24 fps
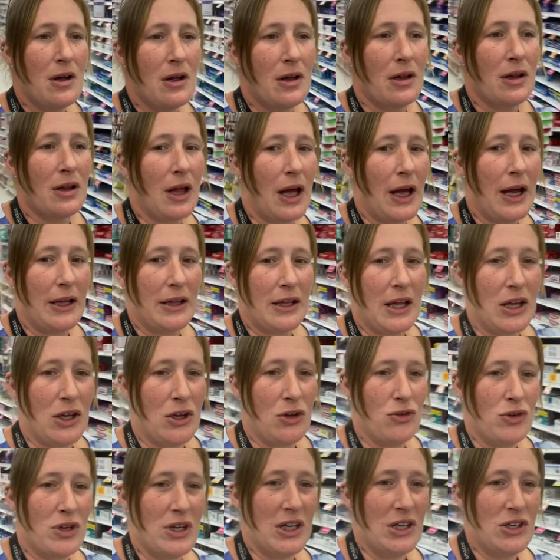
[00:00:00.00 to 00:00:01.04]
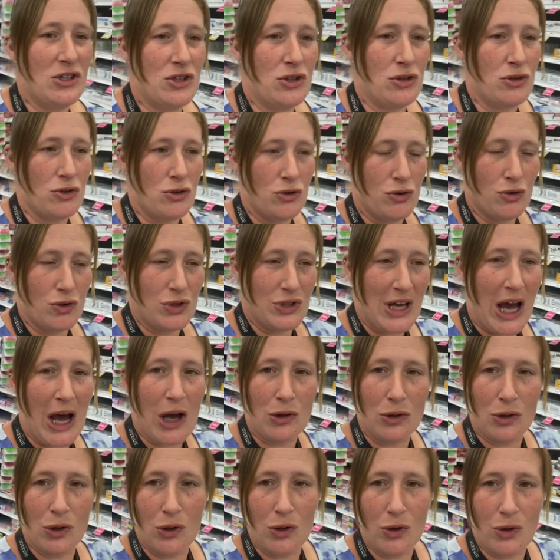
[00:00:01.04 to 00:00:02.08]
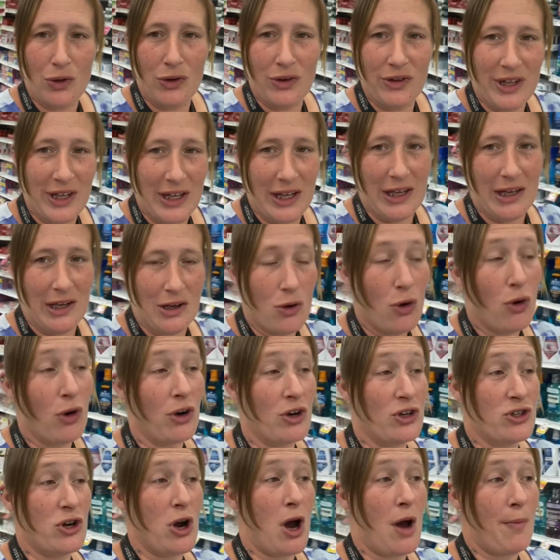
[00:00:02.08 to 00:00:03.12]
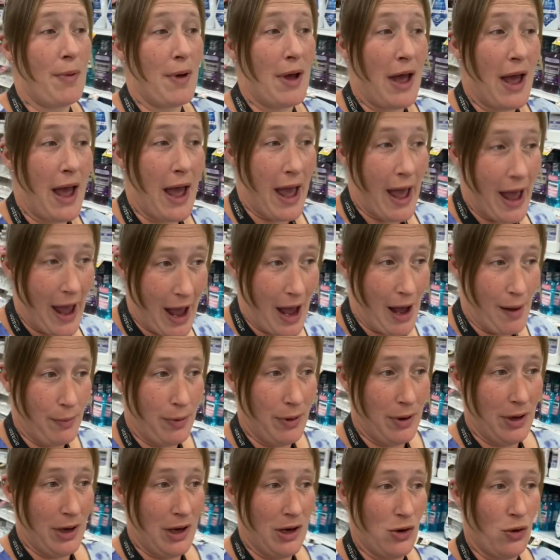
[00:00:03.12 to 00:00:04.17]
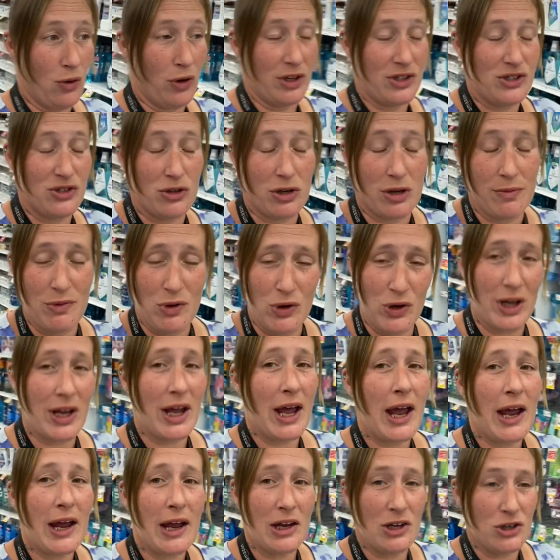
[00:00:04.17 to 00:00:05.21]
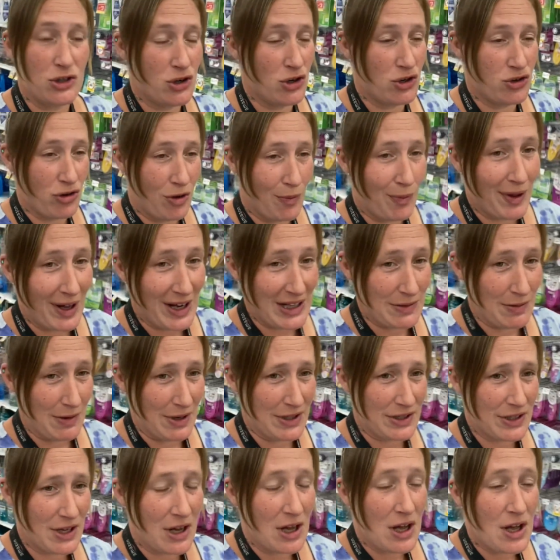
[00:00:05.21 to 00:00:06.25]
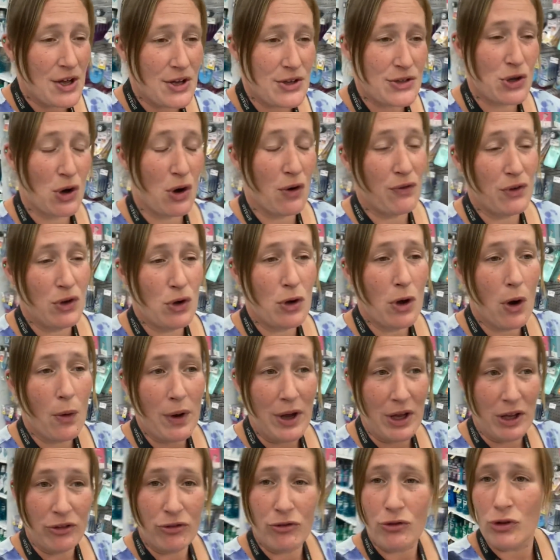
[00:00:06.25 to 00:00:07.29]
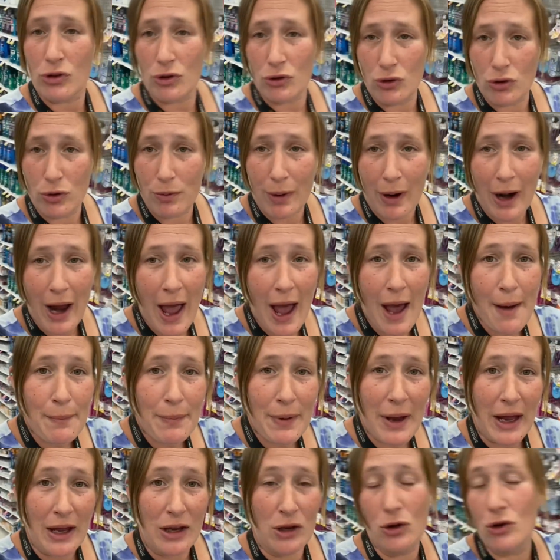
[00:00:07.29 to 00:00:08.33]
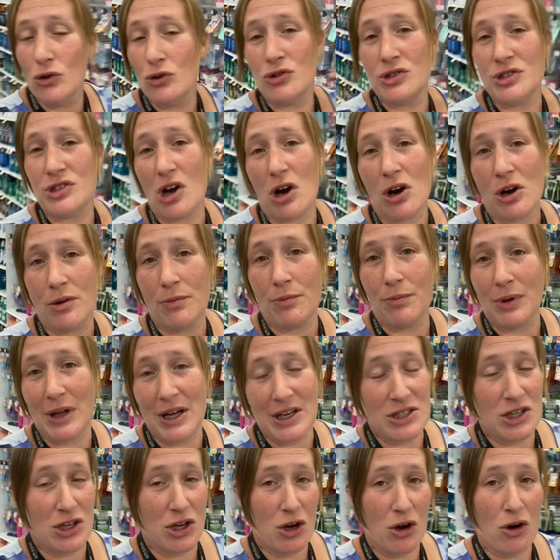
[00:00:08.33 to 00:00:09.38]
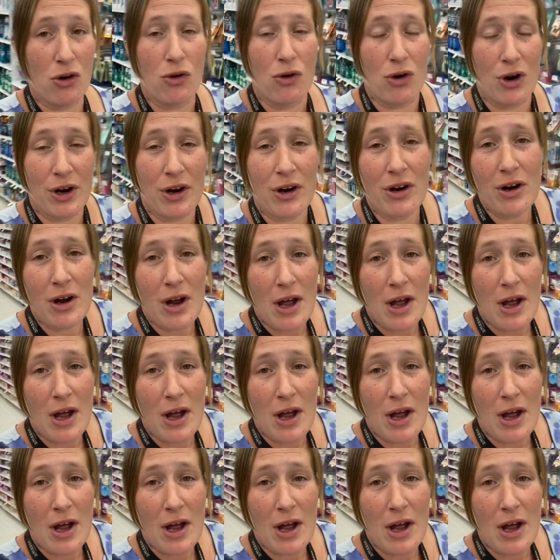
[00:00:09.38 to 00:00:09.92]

like that you need to download the Cornershop app in order to communicate and choose your replacements. So if you go in through the Uber app and you start placing your order,